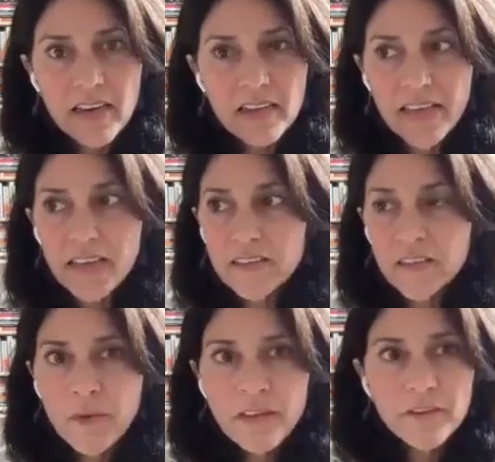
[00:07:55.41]
And like a
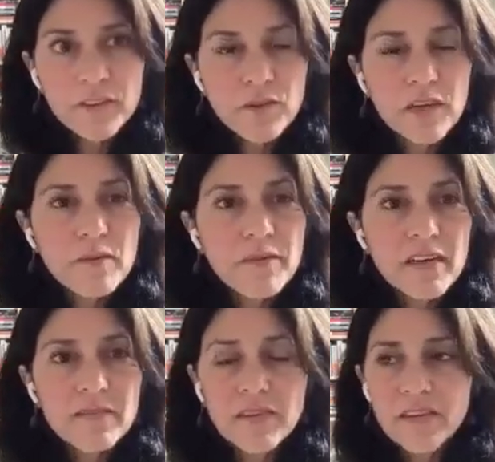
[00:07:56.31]
swing, there's sort of a bit of